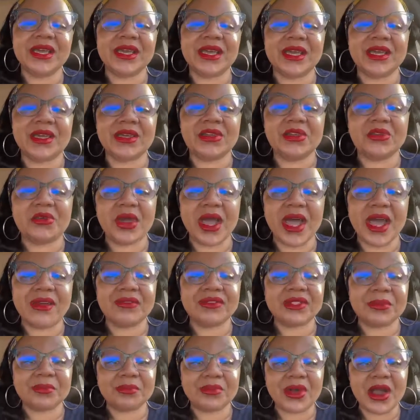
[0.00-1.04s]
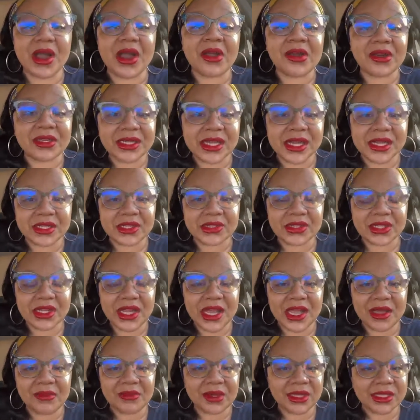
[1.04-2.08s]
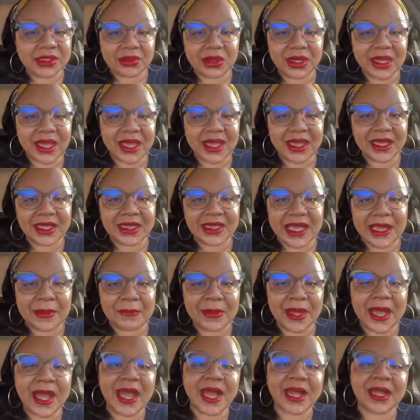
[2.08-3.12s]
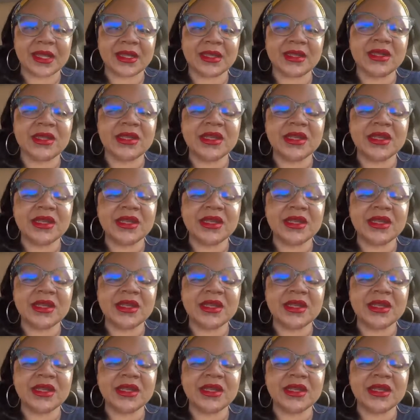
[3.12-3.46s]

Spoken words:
and you have to prioritize your time because we can't get that back.